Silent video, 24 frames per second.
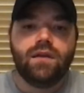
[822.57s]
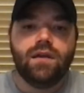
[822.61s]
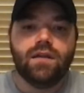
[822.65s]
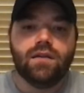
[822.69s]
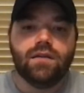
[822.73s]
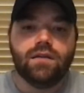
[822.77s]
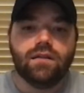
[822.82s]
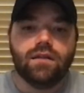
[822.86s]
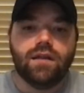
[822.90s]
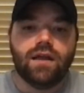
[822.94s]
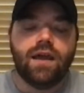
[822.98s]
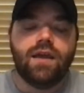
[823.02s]

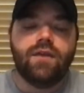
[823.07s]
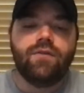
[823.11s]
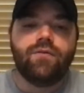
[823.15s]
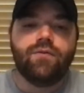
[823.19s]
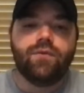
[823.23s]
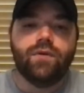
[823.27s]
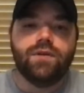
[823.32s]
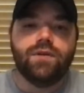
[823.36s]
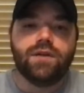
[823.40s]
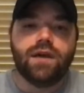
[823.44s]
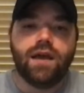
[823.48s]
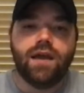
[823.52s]
And the
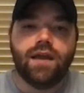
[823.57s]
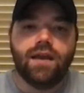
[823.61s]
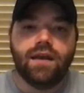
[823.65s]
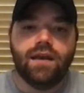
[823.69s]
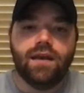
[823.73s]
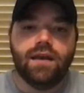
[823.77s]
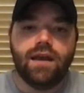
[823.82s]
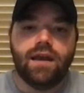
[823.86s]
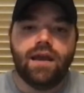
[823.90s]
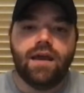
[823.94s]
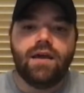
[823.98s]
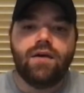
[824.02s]
life which I
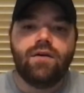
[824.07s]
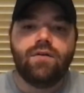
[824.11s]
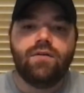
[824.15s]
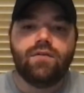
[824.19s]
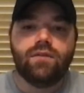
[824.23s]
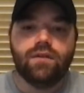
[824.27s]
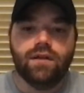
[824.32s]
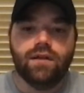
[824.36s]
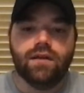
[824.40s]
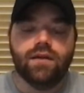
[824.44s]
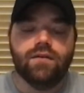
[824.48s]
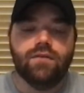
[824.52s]

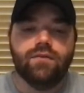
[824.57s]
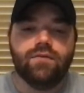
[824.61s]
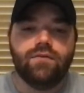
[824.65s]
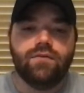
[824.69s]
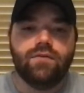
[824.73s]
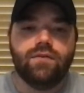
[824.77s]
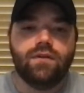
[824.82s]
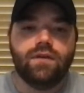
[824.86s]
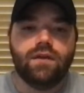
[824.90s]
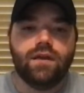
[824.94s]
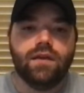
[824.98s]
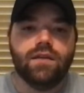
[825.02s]
now
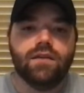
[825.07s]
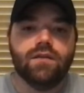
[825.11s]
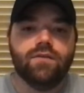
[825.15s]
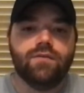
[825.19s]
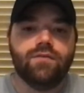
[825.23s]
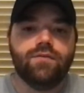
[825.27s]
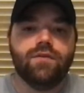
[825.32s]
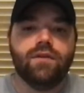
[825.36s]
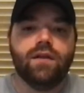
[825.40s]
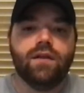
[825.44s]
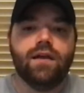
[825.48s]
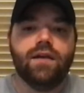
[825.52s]
live in
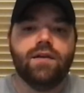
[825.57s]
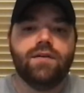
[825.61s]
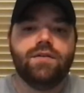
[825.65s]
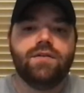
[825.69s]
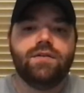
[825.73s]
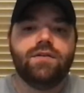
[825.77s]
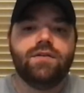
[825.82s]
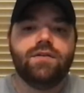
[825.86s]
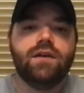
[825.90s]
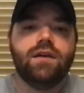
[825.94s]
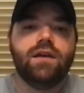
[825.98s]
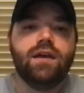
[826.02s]
the
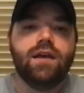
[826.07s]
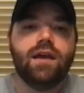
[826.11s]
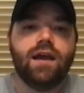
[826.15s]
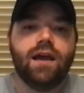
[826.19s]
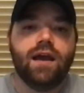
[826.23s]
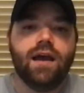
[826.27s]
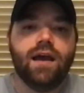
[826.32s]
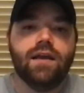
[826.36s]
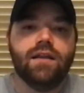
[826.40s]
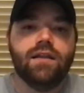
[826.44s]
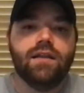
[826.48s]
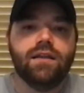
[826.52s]
flesh,
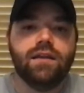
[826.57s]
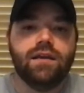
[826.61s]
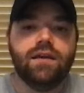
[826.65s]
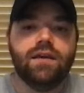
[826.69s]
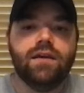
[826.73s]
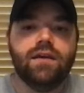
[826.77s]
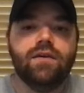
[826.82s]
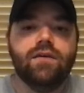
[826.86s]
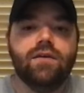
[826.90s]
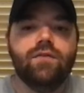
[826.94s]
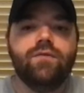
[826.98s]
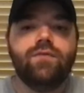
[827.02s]
I
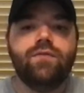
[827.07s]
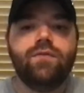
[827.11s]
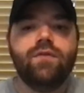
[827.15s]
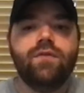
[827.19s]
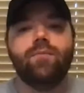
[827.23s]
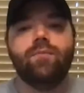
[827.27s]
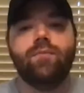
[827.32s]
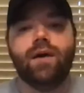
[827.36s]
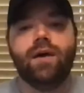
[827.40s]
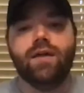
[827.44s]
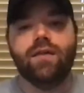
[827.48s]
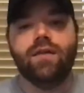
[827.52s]
live
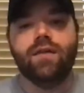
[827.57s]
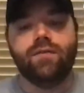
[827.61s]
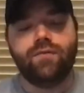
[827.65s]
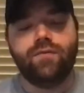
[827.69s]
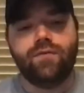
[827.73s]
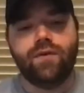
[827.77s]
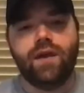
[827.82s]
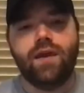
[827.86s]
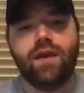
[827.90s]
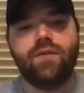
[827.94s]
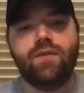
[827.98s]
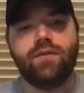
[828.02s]
by the
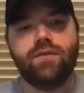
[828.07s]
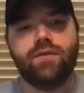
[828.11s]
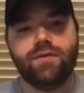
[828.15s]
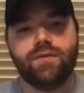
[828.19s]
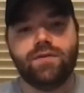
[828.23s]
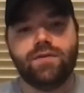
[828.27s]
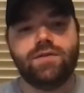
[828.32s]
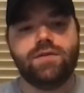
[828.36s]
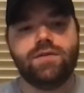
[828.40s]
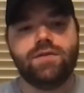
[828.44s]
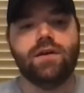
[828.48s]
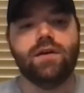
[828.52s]
faith
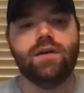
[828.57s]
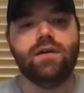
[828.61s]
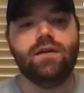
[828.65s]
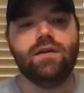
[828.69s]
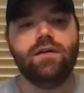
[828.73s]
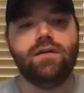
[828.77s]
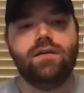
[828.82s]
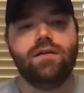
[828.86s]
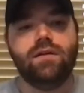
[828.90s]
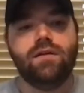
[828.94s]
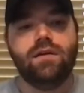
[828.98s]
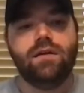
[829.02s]
of the
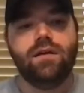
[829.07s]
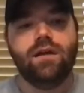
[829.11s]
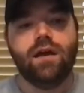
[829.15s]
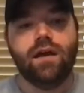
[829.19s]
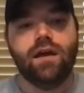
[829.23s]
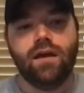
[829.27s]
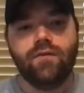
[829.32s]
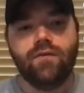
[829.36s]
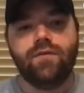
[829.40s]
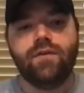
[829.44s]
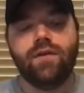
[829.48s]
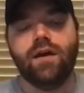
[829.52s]
Son
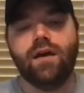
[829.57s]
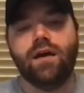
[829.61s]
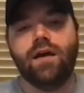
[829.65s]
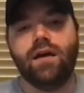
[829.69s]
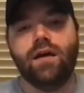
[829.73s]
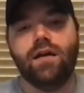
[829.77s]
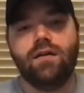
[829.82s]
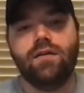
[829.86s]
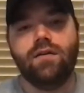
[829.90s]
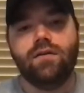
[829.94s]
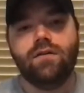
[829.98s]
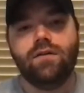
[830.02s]
of
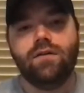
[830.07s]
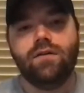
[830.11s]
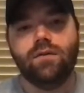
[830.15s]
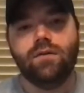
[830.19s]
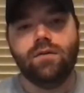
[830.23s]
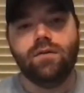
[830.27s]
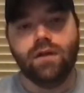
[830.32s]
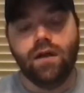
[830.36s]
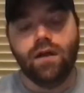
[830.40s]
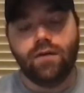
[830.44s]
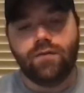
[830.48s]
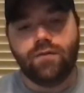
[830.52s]
God,
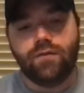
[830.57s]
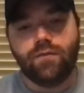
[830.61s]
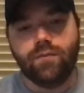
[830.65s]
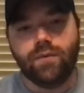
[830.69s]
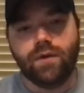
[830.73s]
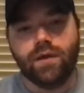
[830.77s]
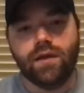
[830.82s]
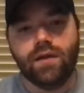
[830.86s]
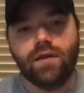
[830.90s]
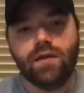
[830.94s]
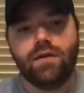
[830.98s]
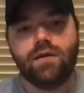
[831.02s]
who loved
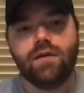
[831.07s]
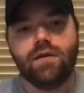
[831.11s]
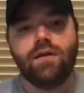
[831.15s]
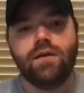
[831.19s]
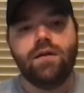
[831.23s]
me